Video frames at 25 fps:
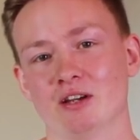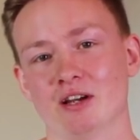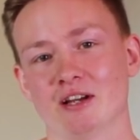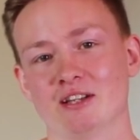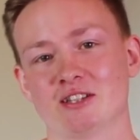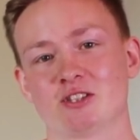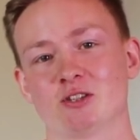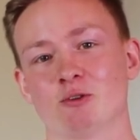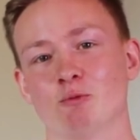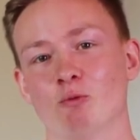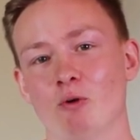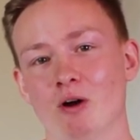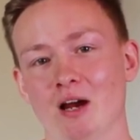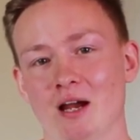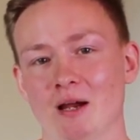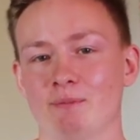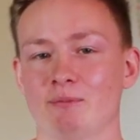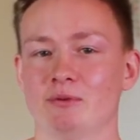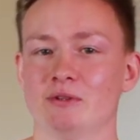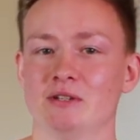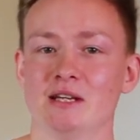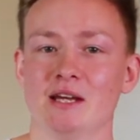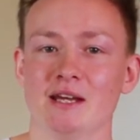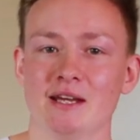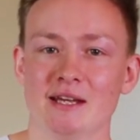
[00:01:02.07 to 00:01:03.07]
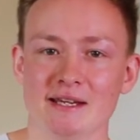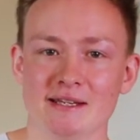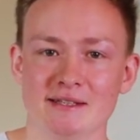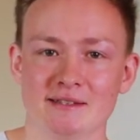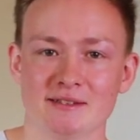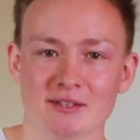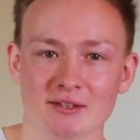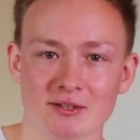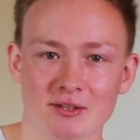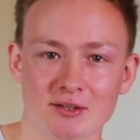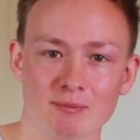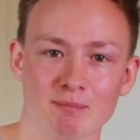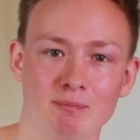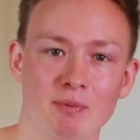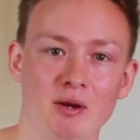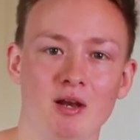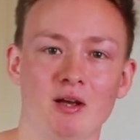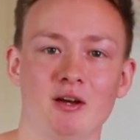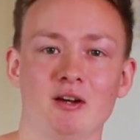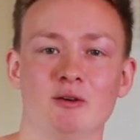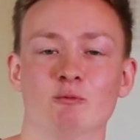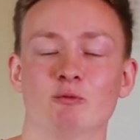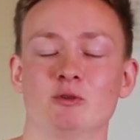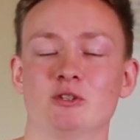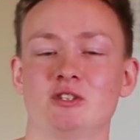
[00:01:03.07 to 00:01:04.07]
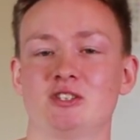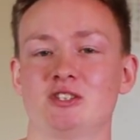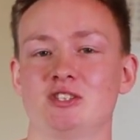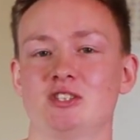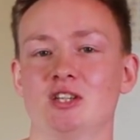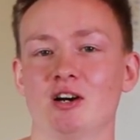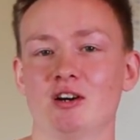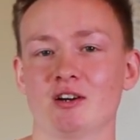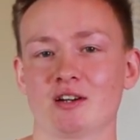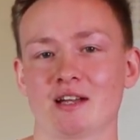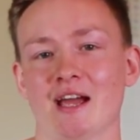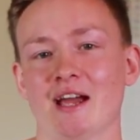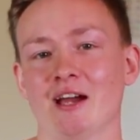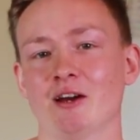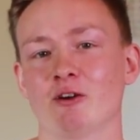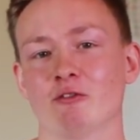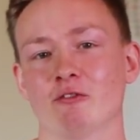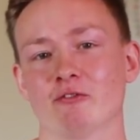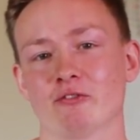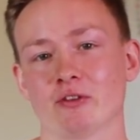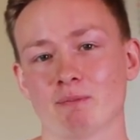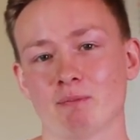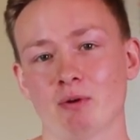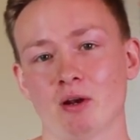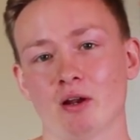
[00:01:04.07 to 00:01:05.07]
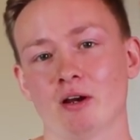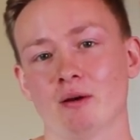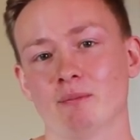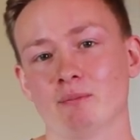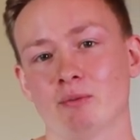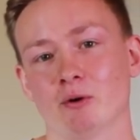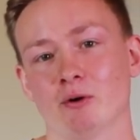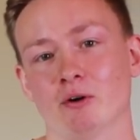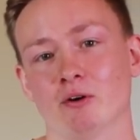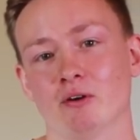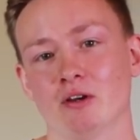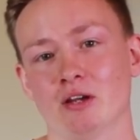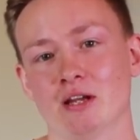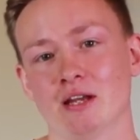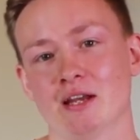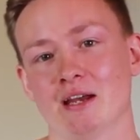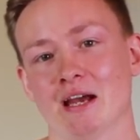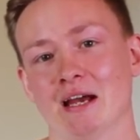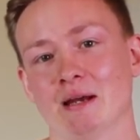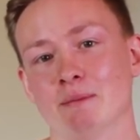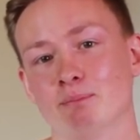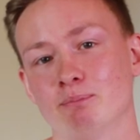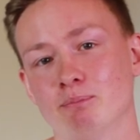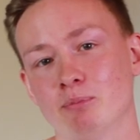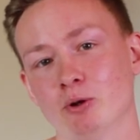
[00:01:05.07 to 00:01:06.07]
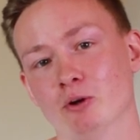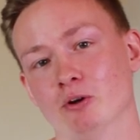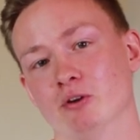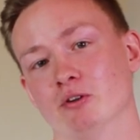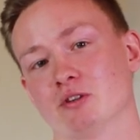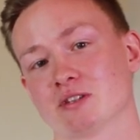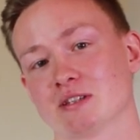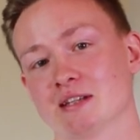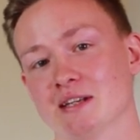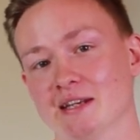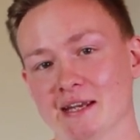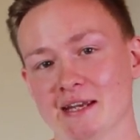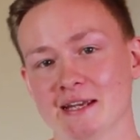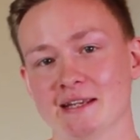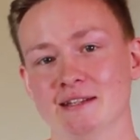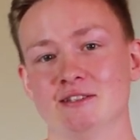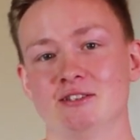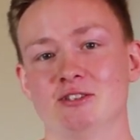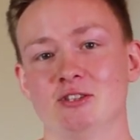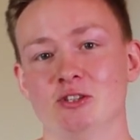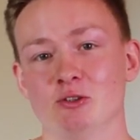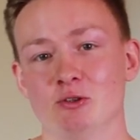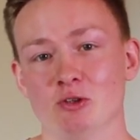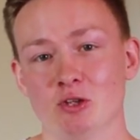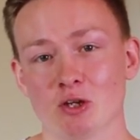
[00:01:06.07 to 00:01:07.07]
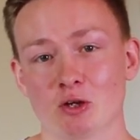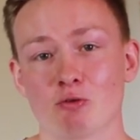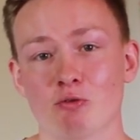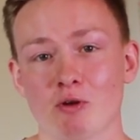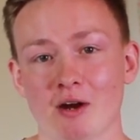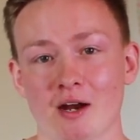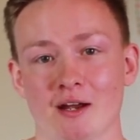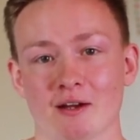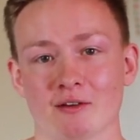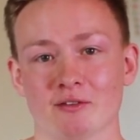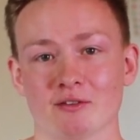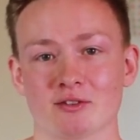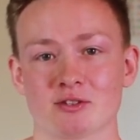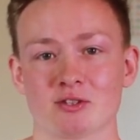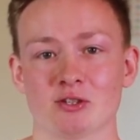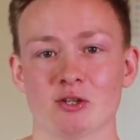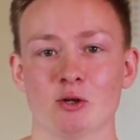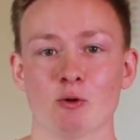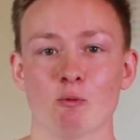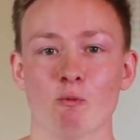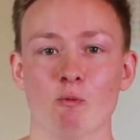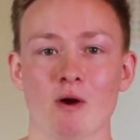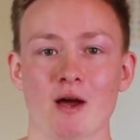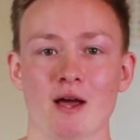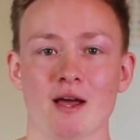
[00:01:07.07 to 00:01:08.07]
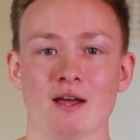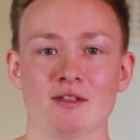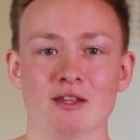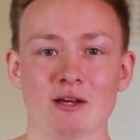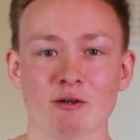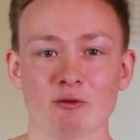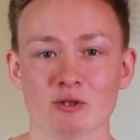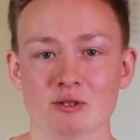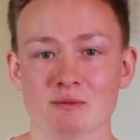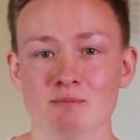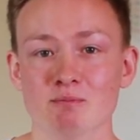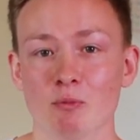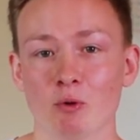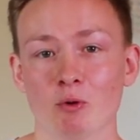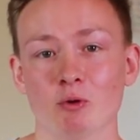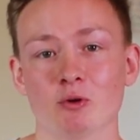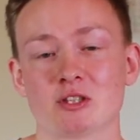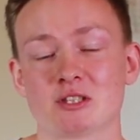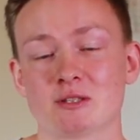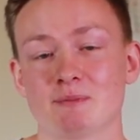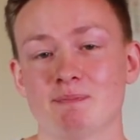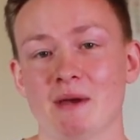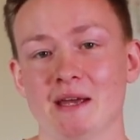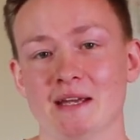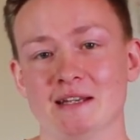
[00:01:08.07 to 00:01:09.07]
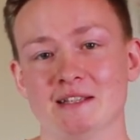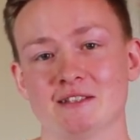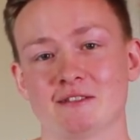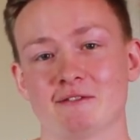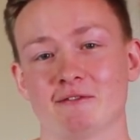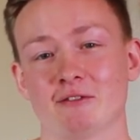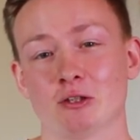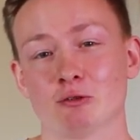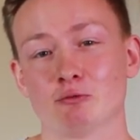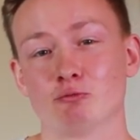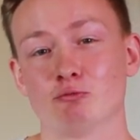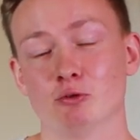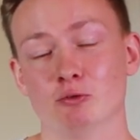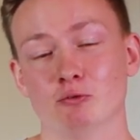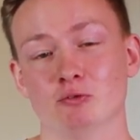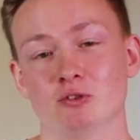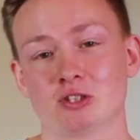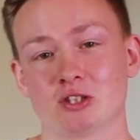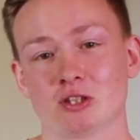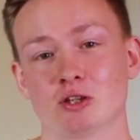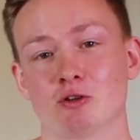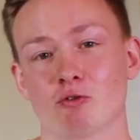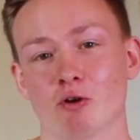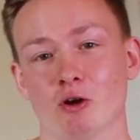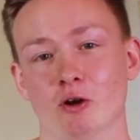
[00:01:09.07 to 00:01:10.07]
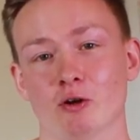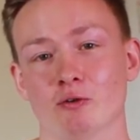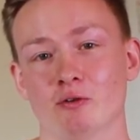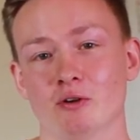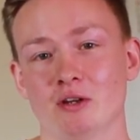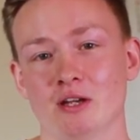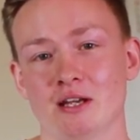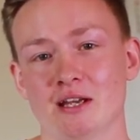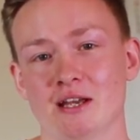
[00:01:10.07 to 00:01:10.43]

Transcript: And so, what happened is that the plant was dug out of the plant pot and put into the ground where there was more space for the roots to grow.